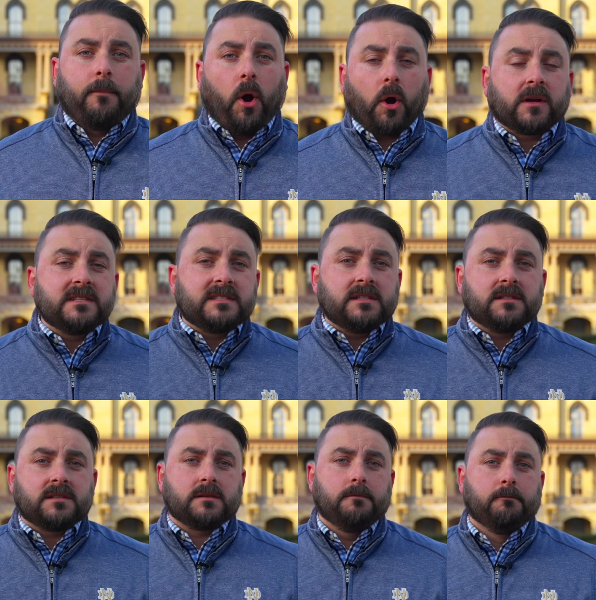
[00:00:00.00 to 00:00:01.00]

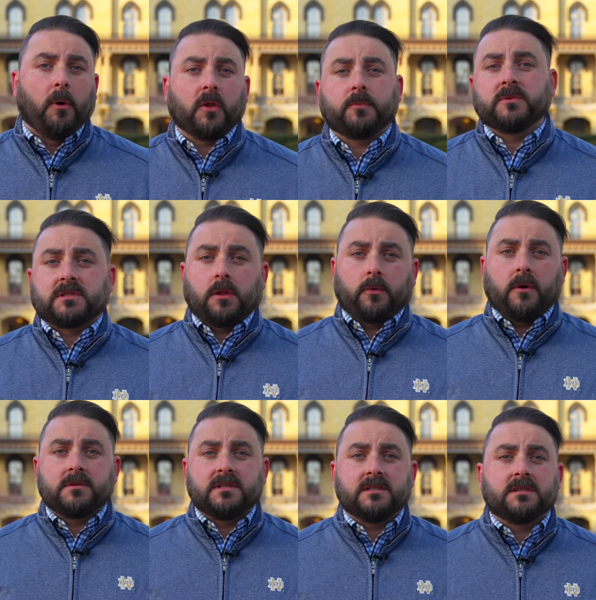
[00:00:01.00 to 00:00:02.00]
Parkinson's, multiple
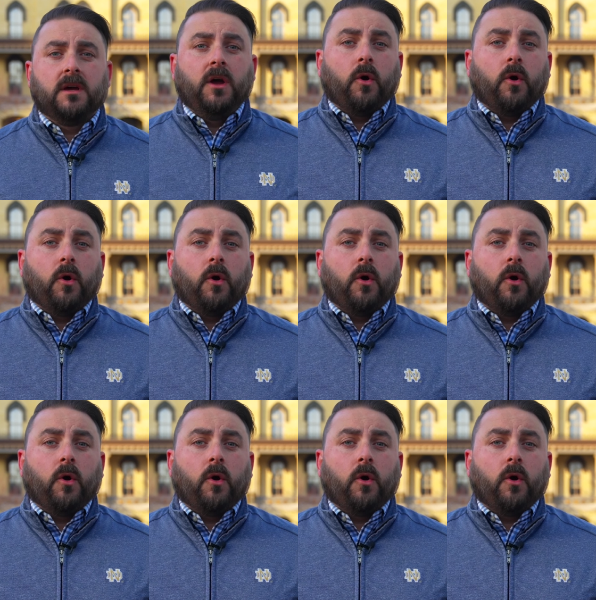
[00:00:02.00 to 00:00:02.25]
sclerosis,